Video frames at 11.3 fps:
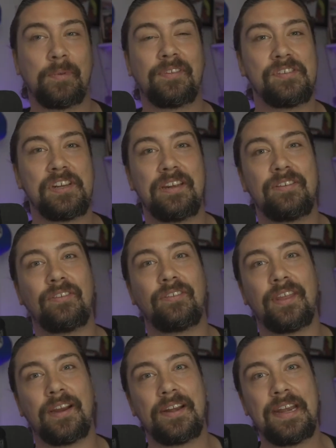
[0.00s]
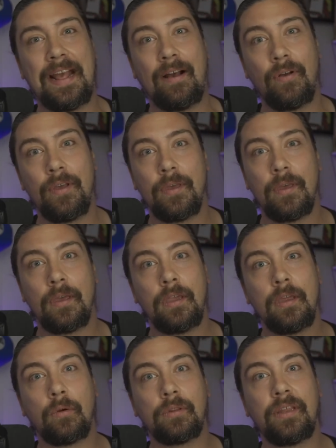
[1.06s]
and changes there. And now, you
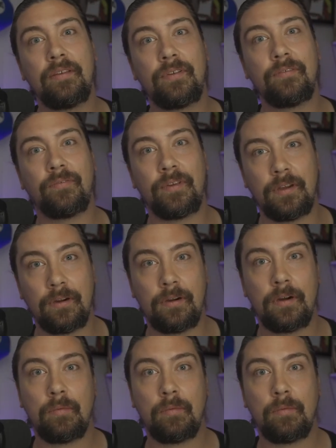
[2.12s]
know, Live in Fear,